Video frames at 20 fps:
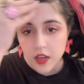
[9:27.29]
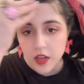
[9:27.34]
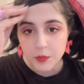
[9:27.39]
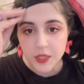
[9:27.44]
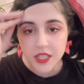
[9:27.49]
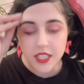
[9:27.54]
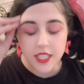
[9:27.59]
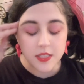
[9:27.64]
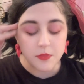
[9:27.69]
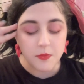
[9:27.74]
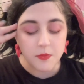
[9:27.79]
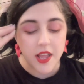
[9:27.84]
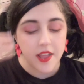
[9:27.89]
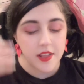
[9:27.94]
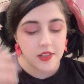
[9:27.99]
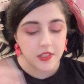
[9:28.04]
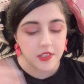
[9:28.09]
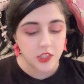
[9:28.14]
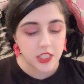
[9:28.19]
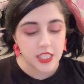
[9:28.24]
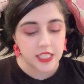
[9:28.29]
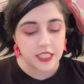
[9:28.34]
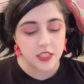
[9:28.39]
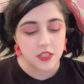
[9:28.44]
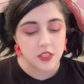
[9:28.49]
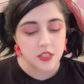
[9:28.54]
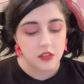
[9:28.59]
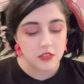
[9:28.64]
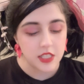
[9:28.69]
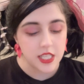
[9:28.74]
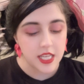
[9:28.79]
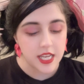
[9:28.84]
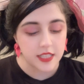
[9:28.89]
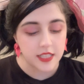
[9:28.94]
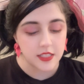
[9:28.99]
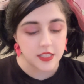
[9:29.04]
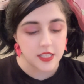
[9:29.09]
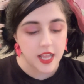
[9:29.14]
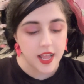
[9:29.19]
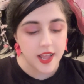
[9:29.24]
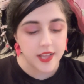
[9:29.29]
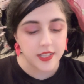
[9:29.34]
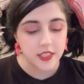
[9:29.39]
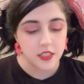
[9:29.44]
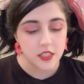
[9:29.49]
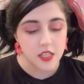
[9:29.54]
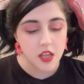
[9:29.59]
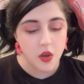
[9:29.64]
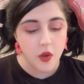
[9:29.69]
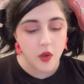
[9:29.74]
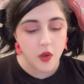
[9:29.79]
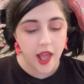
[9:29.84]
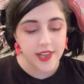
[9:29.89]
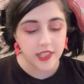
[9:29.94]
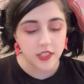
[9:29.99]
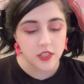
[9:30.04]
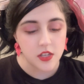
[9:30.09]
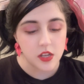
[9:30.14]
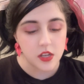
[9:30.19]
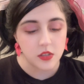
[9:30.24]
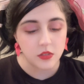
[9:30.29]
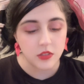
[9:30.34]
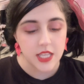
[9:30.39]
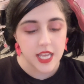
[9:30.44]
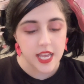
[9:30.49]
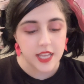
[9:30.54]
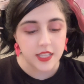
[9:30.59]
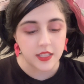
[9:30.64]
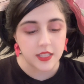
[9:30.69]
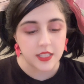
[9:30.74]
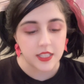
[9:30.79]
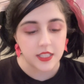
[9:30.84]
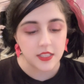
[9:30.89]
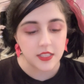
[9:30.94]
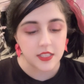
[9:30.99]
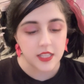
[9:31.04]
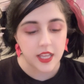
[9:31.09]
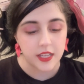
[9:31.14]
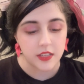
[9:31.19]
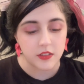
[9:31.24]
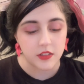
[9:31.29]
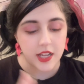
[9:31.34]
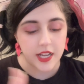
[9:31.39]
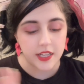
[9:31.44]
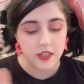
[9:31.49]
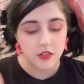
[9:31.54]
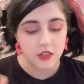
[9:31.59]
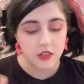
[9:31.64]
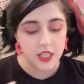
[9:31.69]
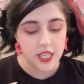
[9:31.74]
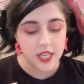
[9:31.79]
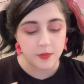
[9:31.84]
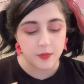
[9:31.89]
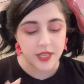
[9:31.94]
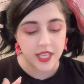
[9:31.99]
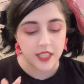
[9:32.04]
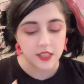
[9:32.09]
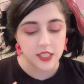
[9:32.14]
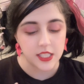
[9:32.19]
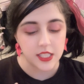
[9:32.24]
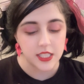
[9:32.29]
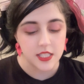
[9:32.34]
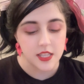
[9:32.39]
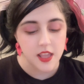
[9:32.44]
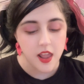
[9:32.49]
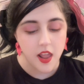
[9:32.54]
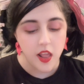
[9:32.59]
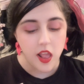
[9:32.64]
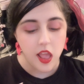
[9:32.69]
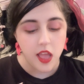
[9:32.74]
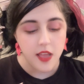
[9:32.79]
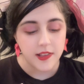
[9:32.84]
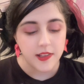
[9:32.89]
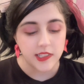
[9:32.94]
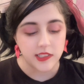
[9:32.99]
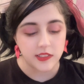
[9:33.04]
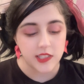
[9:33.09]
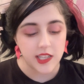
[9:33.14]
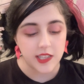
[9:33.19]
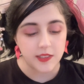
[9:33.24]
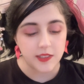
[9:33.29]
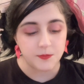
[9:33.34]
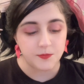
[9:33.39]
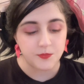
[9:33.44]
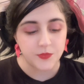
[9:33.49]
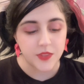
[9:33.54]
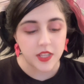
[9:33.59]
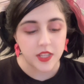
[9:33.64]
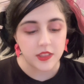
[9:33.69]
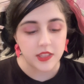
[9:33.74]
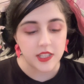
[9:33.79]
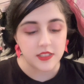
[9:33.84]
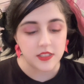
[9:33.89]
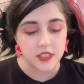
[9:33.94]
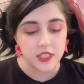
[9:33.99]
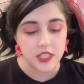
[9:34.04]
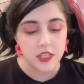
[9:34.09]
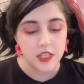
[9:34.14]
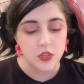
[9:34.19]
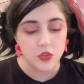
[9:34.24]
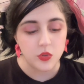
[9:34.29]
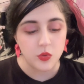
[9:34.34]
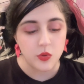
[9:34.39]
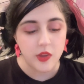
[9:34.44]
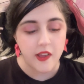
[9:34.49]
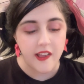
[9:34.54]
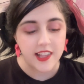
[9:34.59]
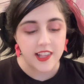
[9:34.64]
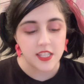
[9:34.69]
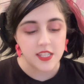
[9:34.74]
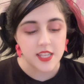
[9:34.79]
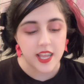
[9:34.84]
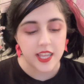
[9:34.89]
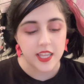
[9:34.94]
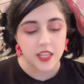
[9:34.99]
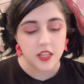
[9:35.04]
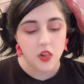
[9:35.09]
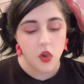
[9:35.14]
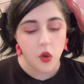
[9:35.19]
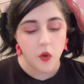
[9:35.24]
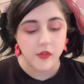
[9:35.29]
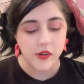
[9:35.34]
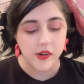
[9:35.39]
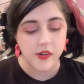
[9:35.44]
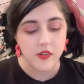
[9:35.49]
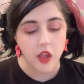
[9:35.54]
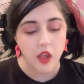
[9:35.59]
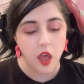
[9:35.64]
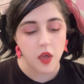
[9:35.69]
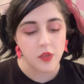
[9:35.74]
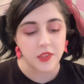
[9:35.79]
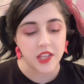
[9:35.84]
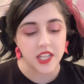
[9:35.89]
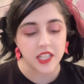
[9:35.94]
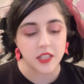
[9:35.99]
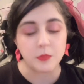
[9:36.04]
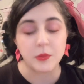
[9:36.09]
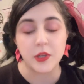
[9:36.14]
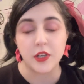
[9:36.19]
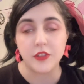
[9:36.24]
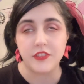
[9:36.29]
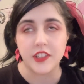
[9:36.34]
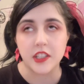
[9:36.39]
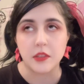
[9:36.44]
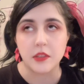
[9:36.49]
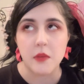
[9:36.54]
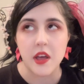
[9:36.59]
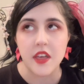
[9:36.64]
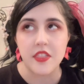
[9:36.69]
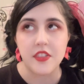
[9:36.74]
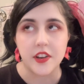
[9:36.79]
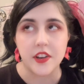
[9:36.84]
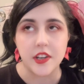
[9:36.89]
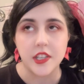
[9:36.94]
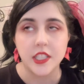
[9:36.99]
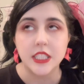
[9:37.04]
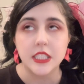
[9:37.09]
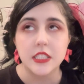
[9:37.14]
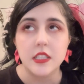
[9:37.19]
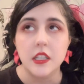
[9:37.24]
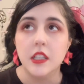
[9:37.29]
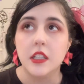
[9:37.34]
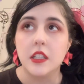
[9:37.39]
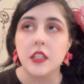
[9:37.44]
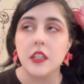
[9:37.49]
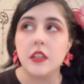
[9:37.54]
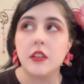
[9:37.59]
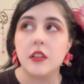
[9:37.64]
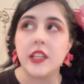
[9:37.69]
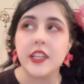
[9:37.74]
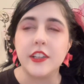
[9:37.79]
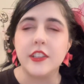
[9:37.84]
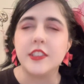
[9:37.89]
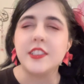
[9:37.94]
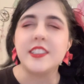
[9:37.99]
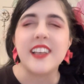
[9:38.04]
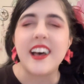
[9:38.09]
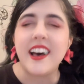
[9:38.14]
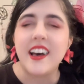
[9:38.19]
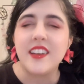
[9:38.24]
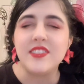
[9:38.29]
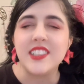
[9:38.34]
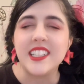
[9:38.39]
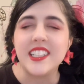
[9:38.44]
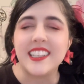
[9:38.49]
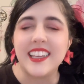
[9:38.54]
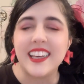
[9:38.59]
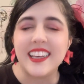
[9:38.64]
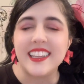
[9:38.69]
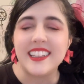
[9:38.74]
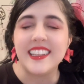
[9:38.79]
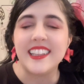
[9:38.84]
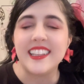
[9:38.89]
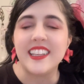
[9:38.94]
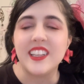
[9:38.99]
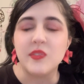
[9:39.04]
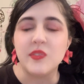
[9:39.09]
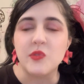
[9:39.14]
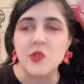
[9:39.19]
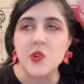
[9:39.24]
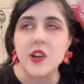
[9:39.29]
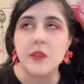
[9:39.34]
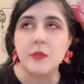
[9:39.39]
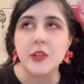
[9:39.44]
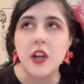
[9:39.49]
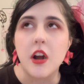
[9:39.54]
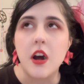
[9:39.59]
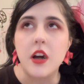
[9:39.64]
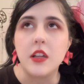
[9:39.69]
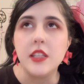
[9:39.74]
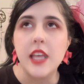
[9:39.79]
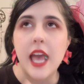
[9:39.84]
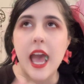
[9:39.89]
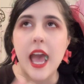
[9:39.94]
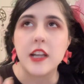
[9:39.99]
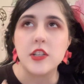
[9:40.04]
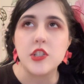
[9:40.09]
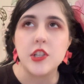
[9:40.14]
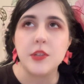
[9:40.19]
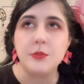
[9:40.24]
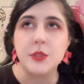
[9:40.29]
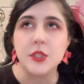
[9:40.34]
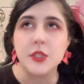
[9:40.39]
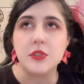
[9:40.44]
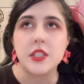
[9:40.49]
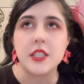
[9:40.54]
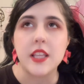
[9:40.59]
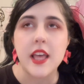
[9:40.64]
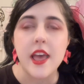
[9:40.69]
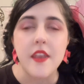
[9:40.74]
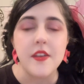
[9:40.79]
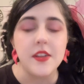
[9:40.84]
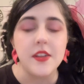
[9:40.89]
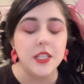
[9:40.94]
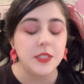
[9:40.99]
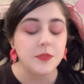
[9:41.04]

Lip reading: but that's my Chinese zodiac sign, so I know that this, like, I know a lot about this, and like, and they see you as like, on like a perfect mother, you know, like you're soft and cuddly and warm. You're all the attributes that